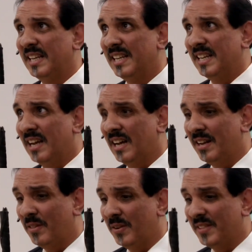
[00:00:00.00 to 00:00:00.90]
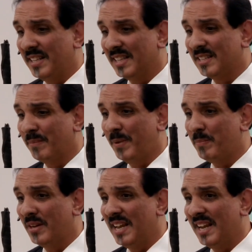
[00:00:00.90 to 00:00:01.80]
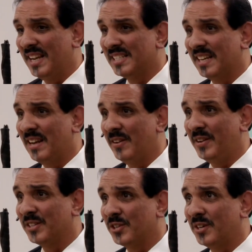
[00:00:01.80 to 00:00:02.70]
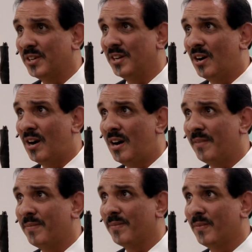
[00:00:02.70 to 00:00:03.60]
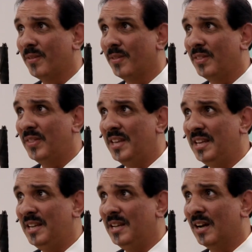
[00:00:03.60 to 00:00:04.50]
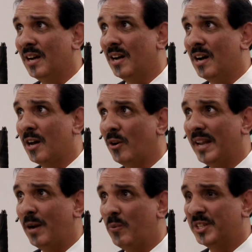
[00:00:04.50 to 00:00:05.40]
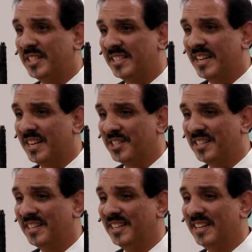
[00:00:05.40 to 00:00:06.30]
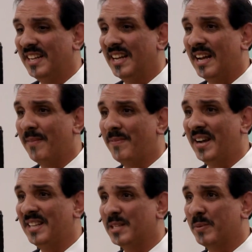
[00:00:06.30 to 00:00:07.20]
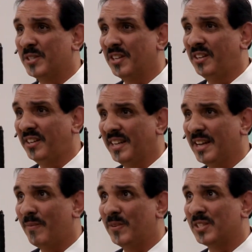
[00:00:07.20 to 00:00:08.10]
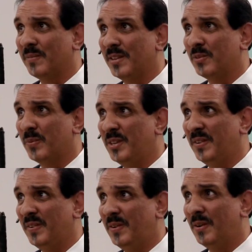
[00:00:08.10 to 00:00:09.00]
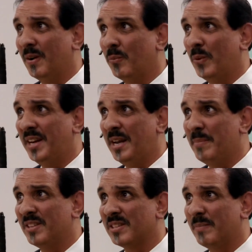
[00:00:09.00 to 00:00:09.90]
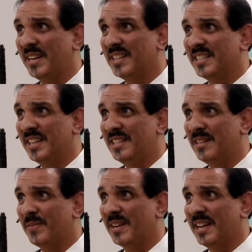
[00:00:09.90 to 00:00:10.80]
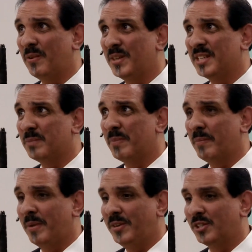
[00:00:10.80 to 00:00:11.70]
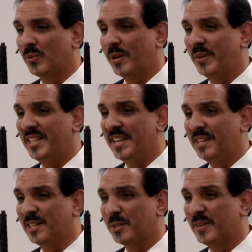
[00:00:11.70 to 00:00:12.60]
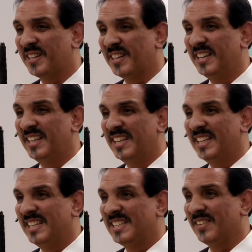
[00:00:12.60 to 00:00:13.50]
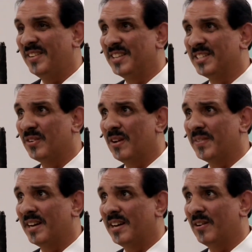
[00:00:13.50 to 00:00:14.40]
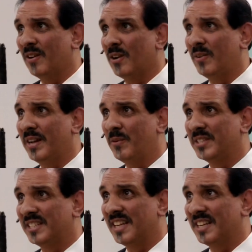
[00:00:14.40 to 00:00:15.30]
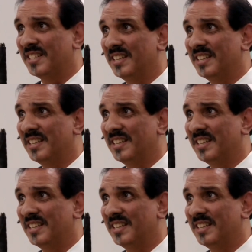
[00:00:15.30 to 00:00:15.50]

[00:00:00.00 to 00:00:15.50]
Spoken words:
Another thing that some people like is that now you can turn off the auto language detection. I find this particularly helpful sometimes when you read emails that might contain different languages, but maybe you just want to read the English part. So you can turn off that auto language detection.